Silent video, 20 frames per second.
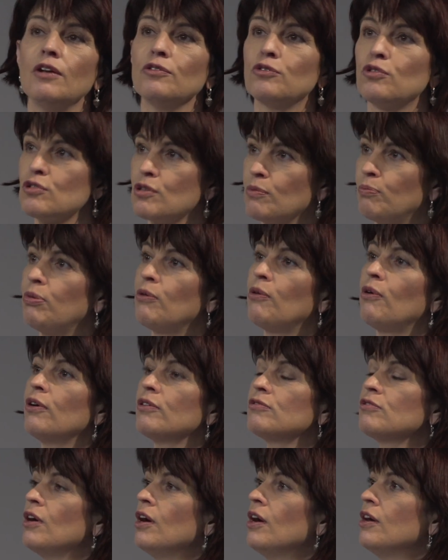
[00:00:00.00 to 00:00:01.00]
to
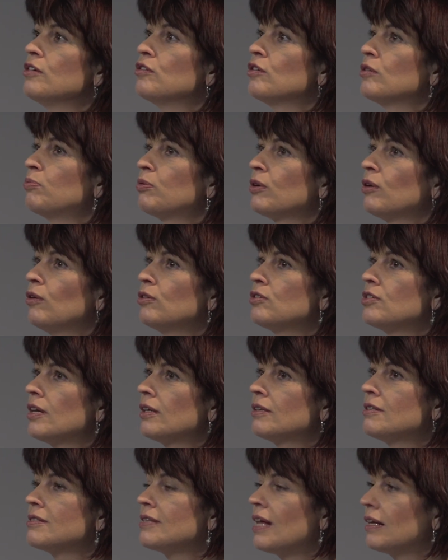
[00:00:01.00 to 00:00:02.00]
support your
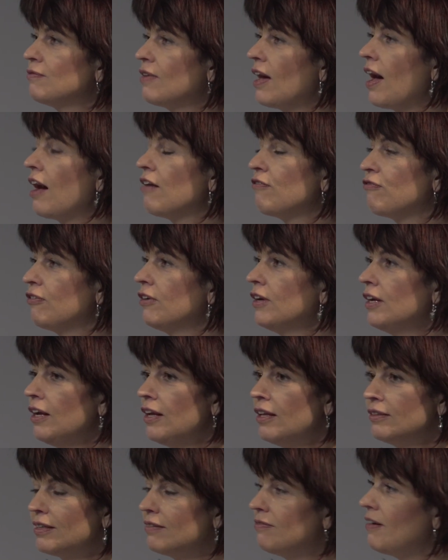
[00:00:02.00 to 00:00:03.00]
projects, that we have
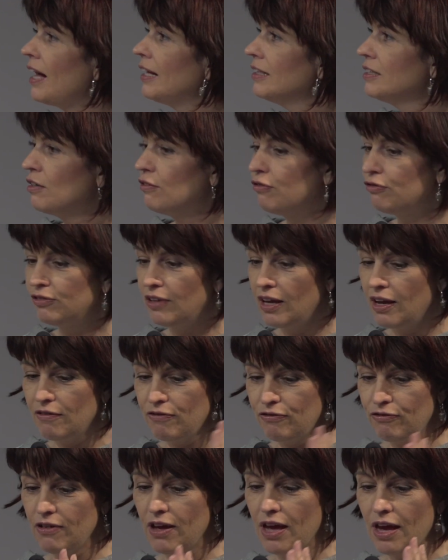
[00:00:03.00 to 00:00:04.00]
the value of
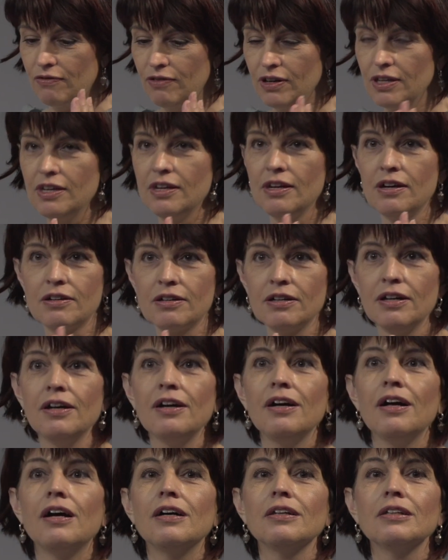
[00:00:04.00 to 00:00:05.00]
death every year
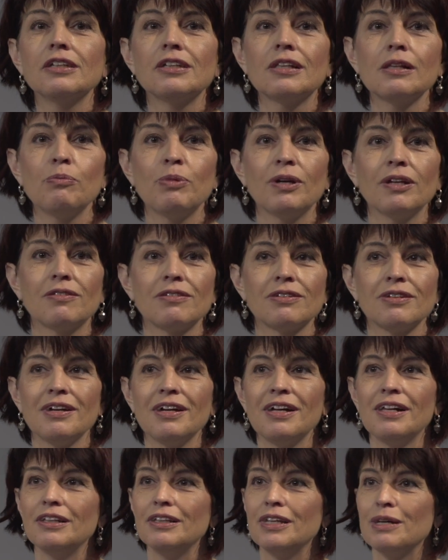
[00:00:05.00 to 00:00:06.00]
a little bit
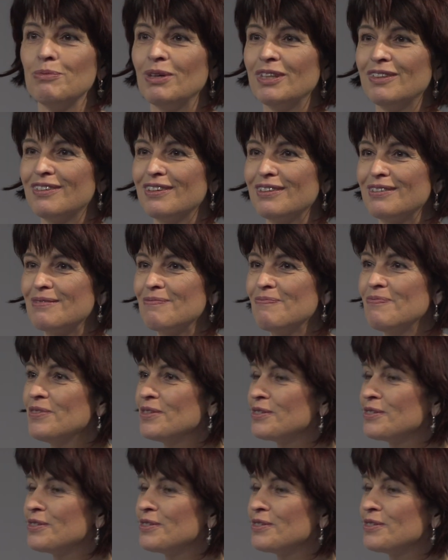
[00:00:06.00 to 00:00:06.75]
limited.